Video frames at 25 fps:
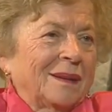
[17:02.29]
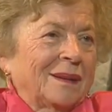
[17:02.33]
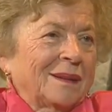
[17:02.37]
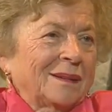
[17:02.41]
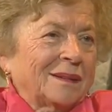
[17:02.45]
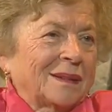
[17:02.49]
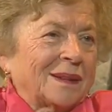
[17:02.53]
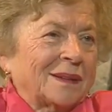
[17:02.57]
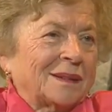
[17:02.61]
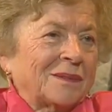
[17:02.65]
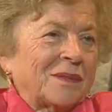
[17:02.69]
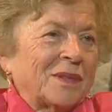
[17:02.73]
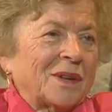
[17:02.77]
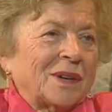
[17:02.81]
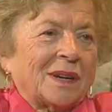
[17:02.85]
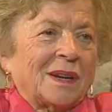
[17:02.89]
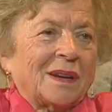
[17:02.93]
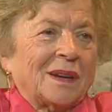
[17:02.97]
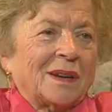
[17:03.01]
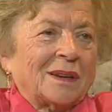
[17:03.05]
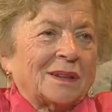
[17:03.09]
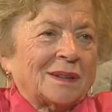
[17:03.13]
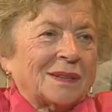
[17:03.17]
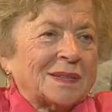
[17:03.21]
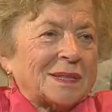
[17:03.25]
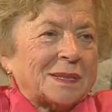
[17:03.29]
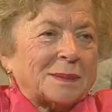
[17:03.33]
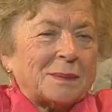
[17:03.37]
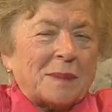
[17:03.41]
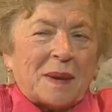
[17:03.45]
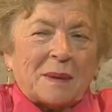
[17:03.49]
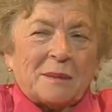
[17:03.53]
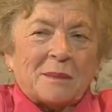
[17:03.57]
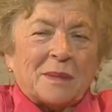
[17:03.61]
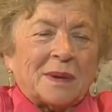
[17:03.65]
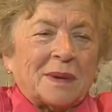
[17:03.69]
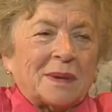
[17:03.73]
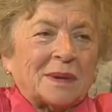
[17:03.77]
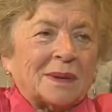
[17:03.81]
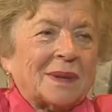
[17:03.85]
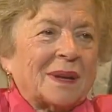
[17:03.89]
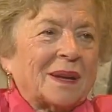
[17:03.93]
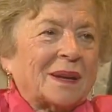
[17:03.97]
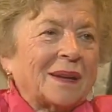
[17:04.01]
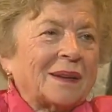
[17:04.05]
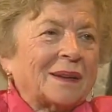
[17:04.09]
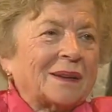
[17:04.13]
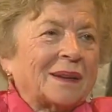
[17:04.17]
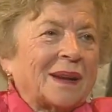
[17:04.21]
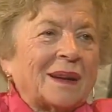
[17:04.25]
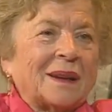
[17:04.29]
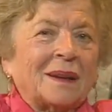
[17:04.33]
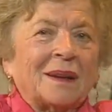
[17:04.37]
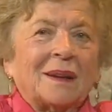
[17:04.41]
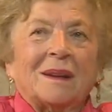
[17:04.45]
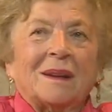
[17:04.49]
the 20th is my birthday, and I